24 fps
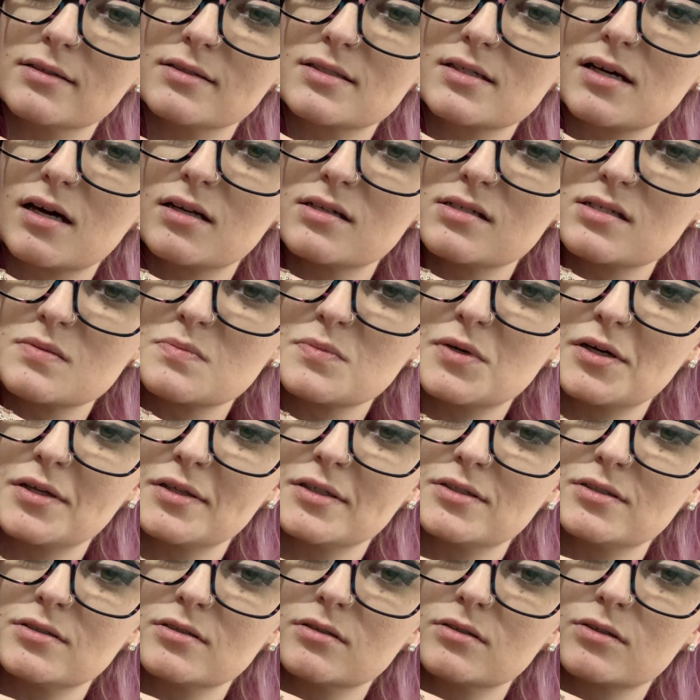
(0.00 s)
it's got a small
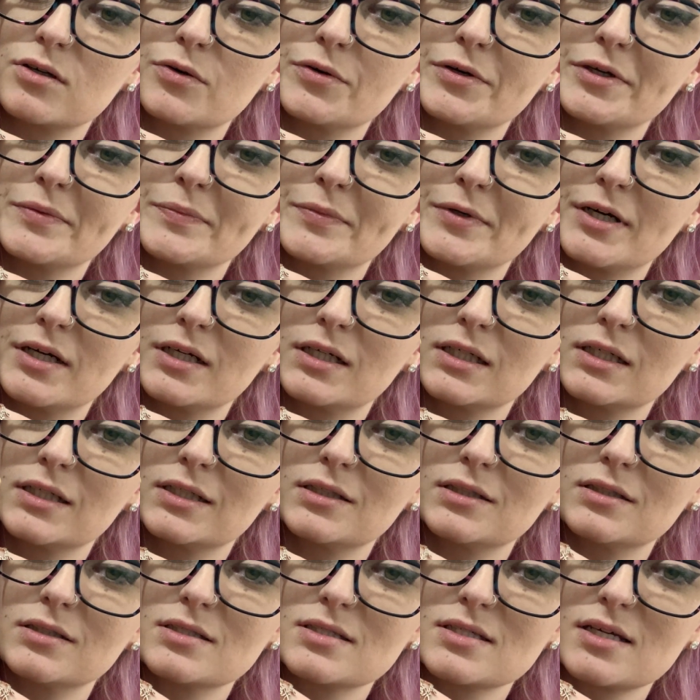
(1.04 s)
little coin pocket
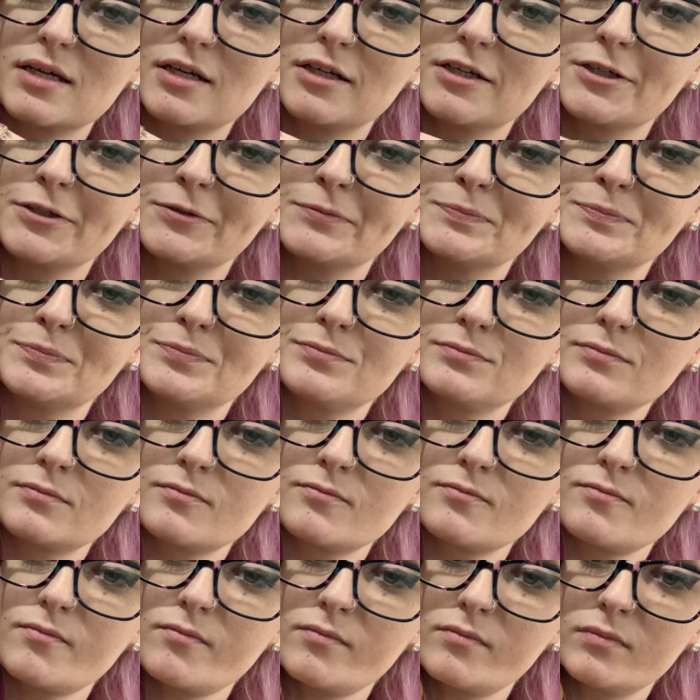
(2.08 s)
in the center,
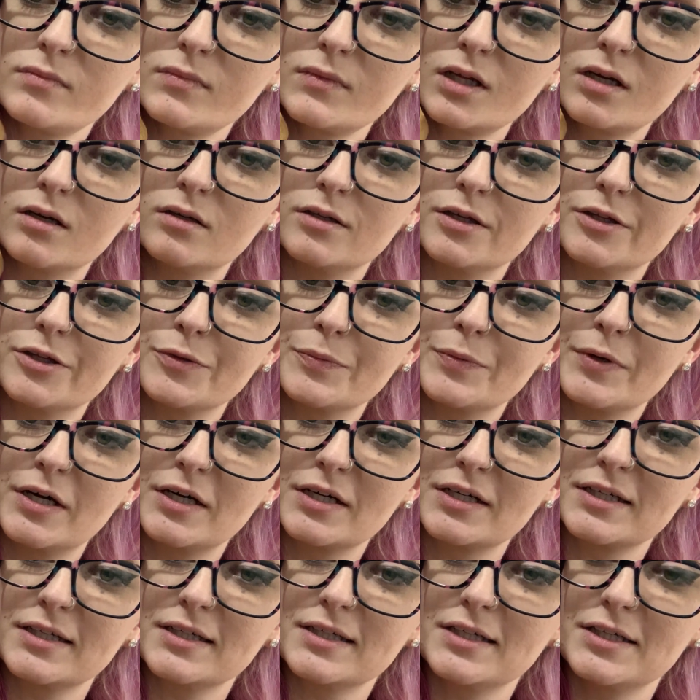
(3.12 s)
another
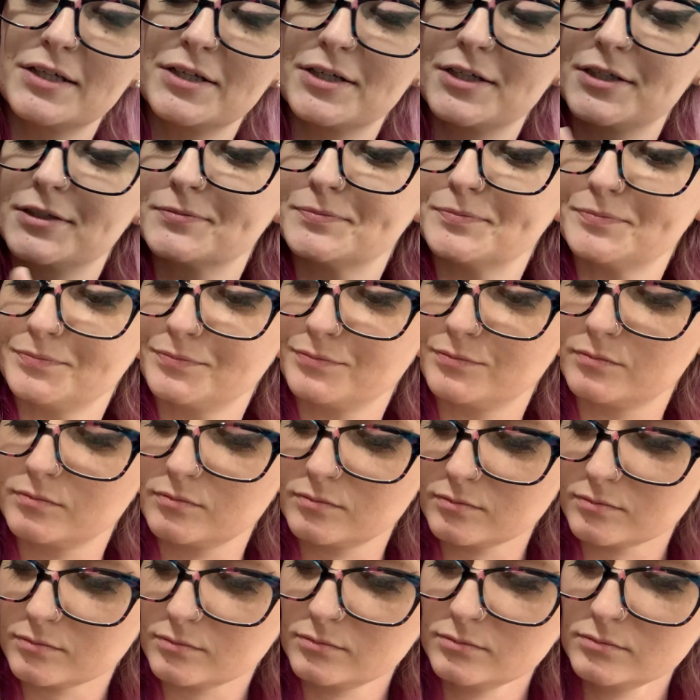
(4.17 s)
pocket here,
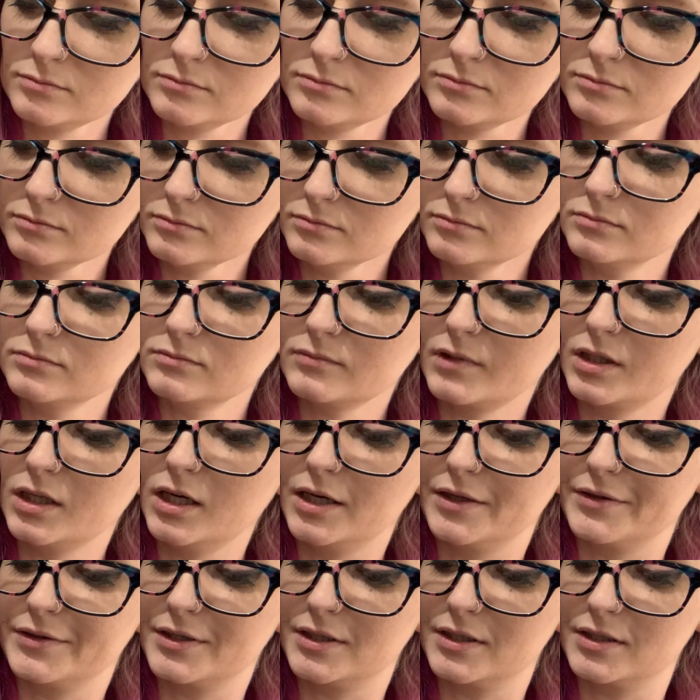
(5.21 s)

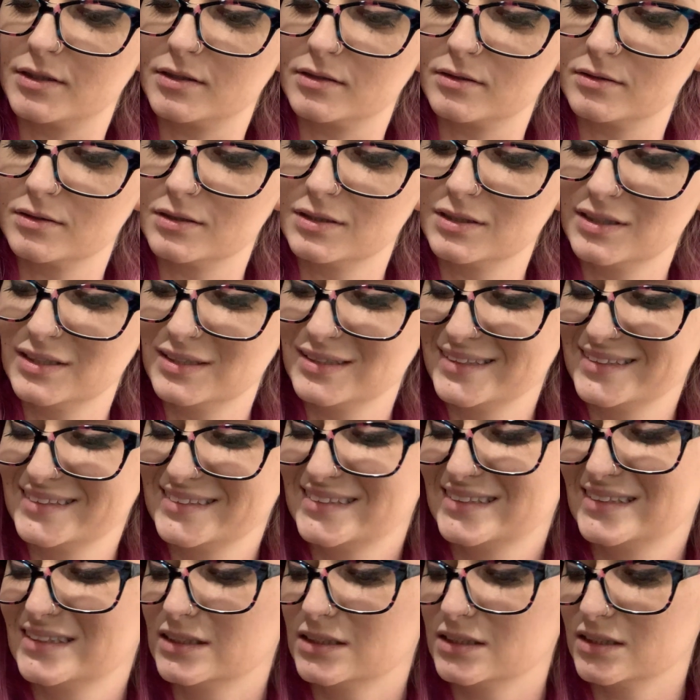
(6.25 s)
and then
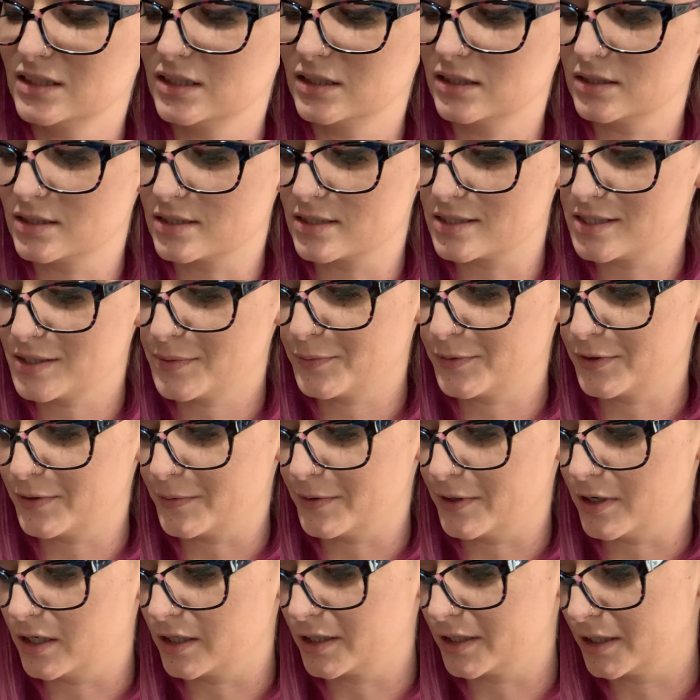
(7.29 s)
a zipper
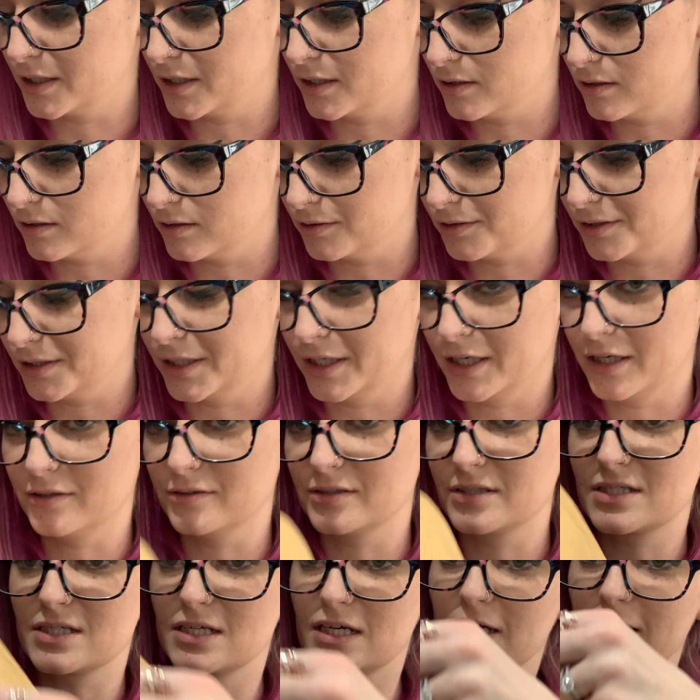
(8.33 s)
pocket on the
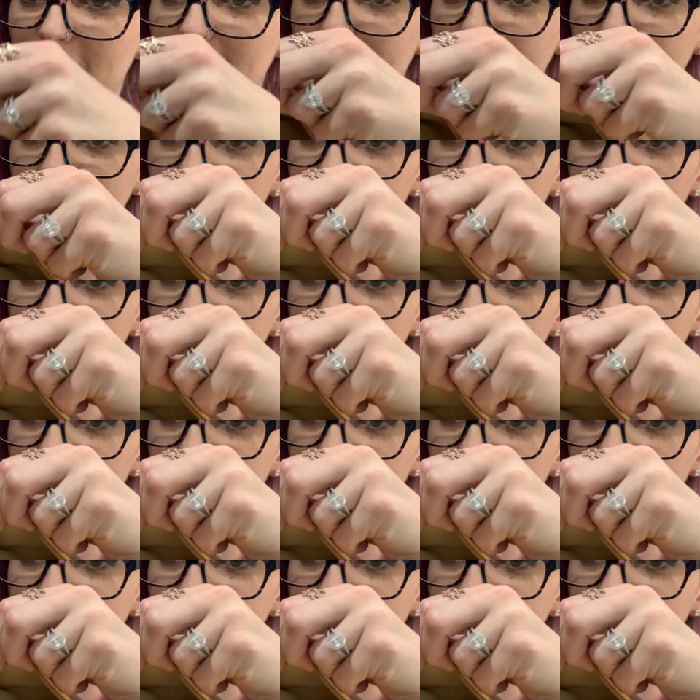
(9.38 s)
outside.